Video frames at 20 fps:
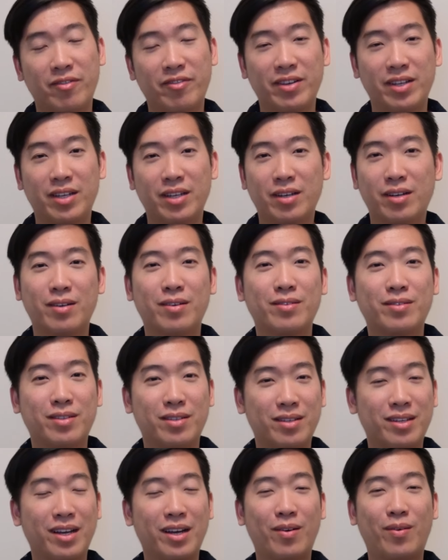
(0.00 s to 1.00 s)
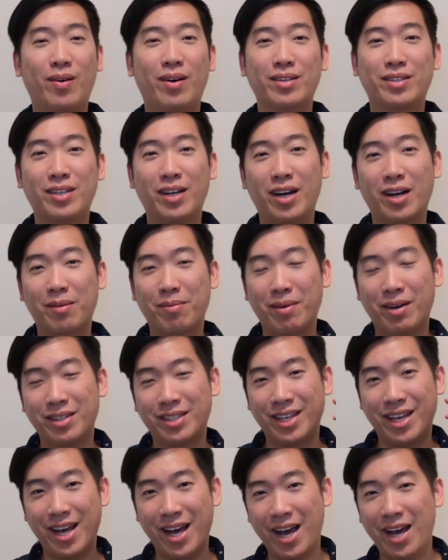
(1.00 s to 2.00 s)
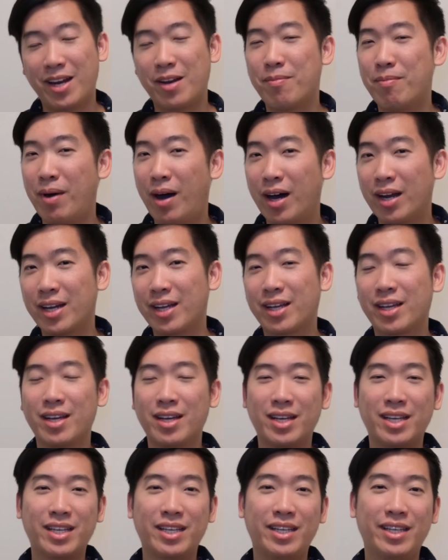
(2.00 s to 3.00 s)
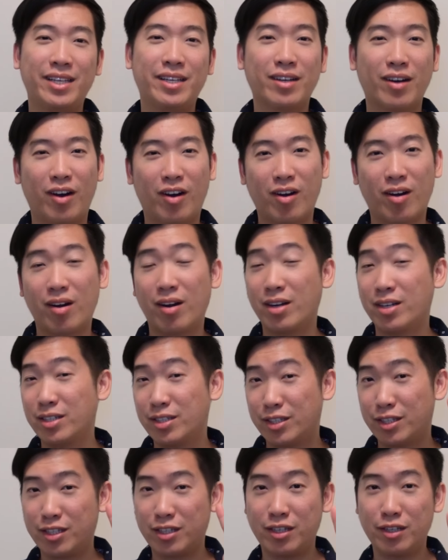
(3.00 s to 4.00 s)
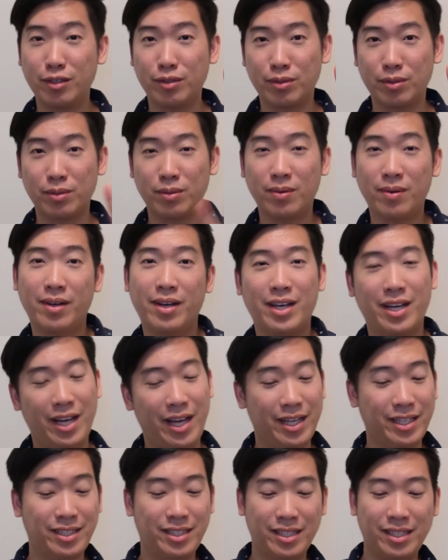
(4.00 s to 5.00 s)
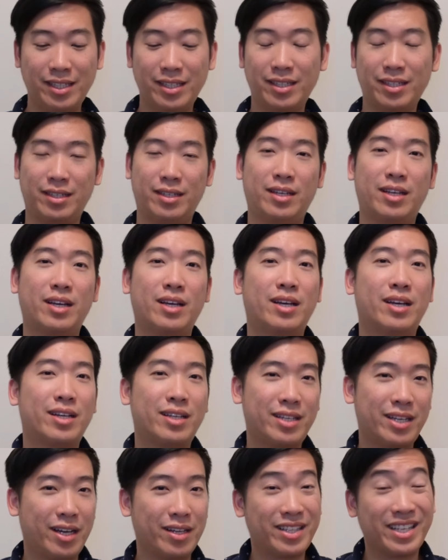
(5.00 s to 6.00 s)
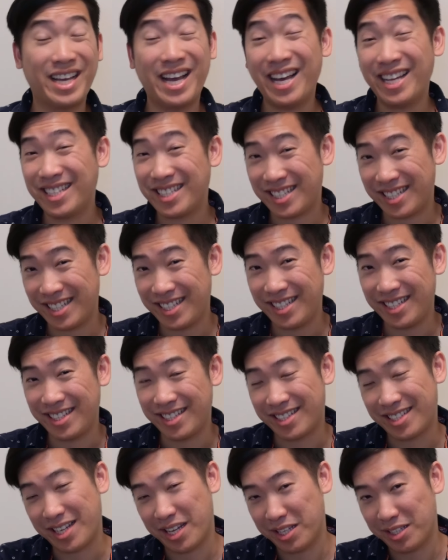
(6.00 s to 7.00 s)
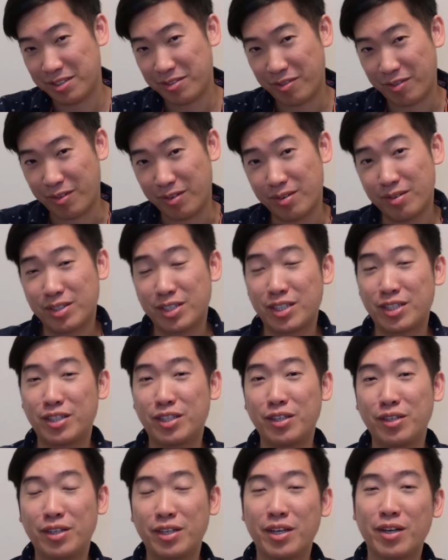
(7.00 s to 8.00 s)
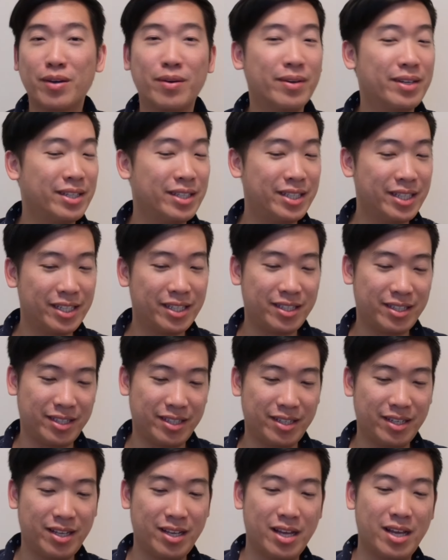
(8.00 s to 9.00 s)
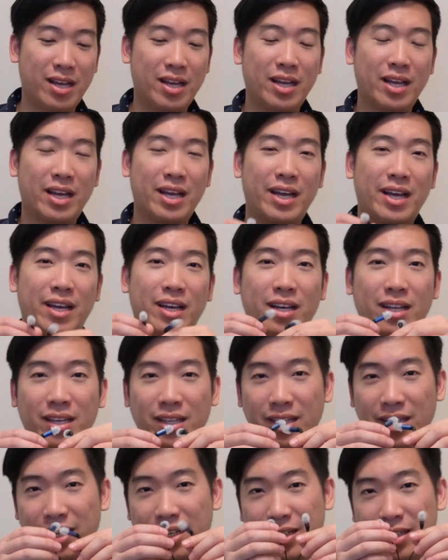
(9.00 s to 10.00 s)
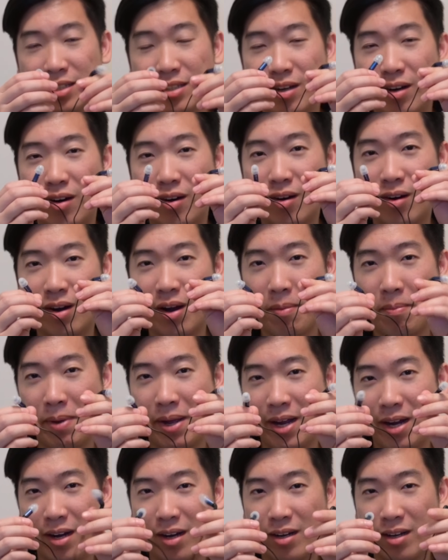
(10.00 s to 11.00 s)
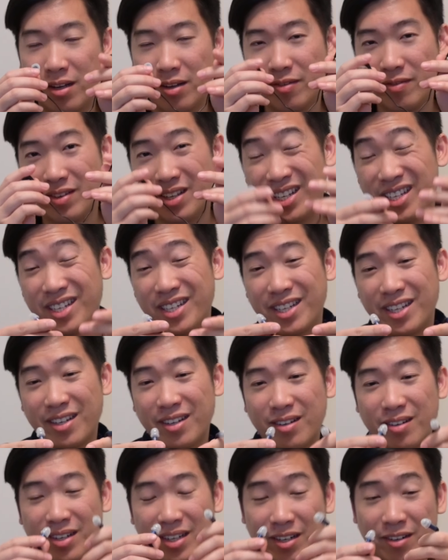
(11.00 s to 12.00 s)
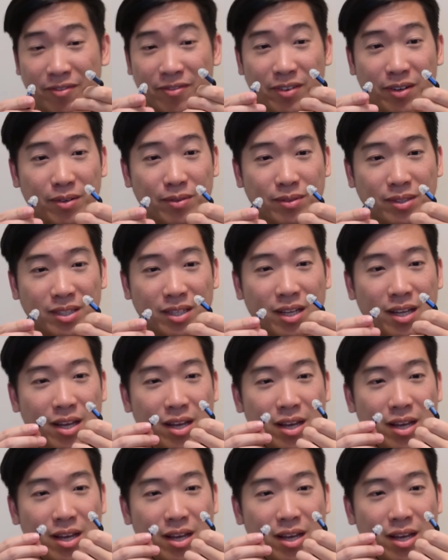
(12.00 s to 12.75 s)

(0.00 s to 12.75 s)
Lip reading: video. Today I want to talk about the Etymotic ER2SE. Now the SE stands for Studio Edition, and these are a pair of in-ear earphones,